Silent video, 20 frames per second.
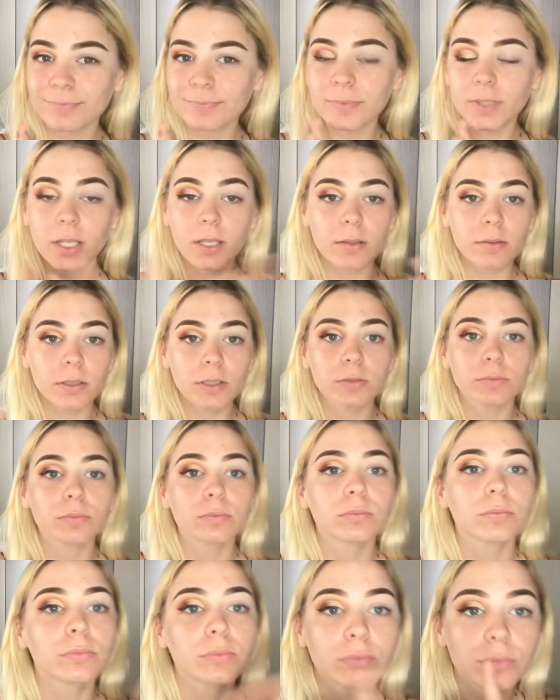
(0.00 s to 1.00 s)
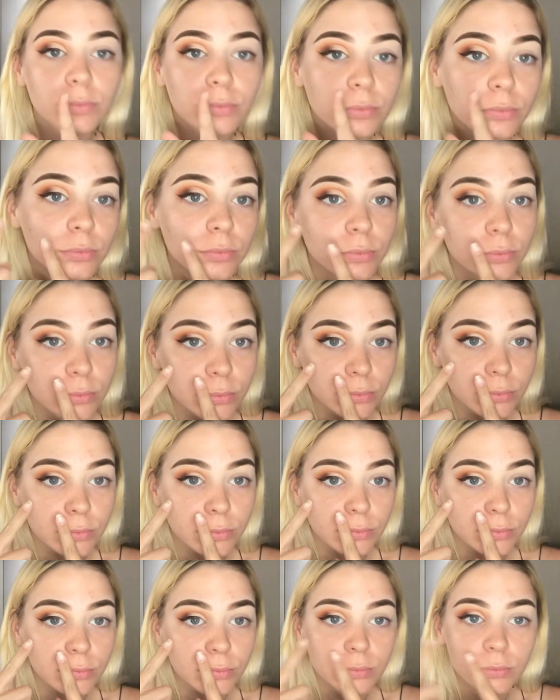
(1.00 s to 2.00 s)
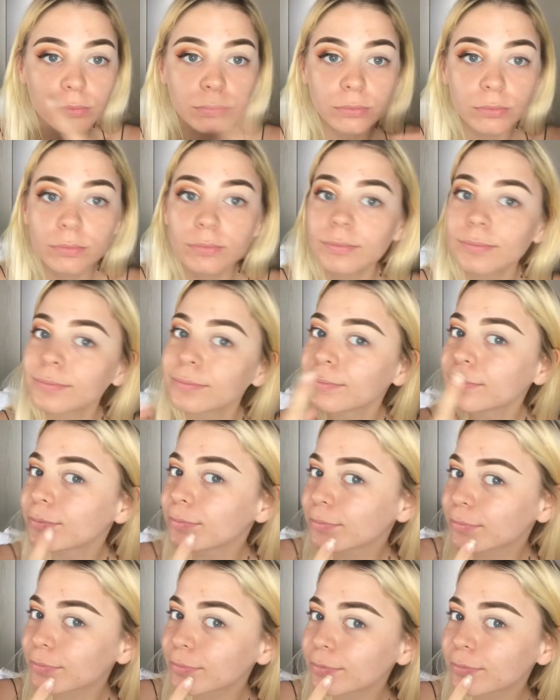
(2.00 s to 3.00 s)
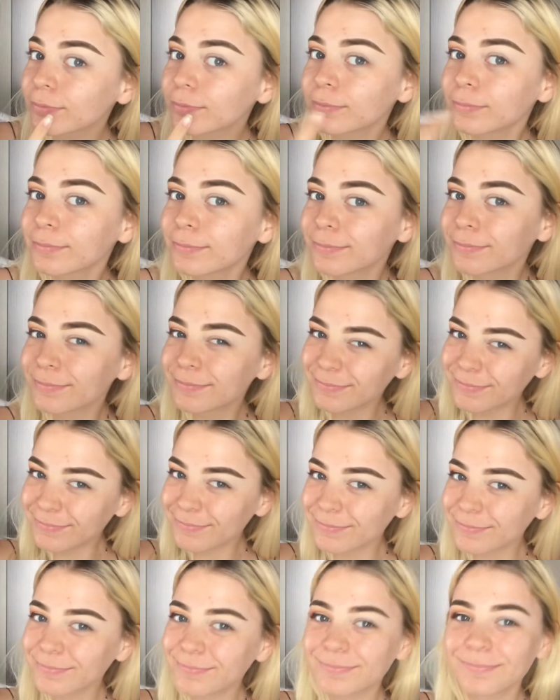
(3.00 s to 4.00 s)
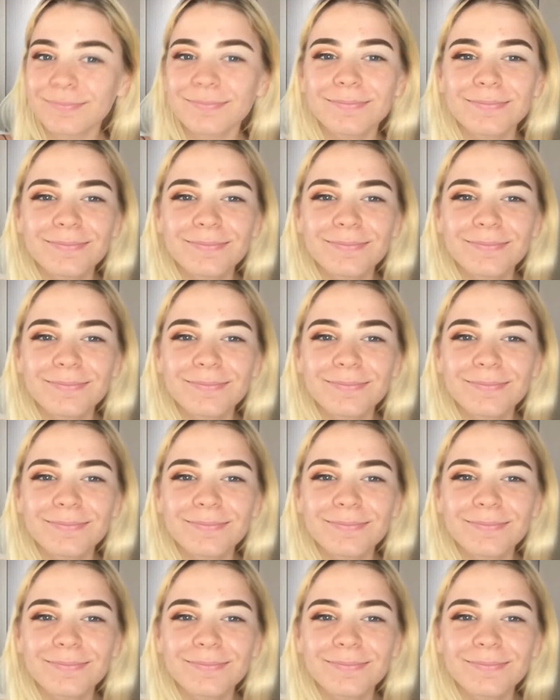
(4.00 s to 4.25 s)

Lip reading: Okay, now we have that done. I'm just going to go do the same thing to my other eye.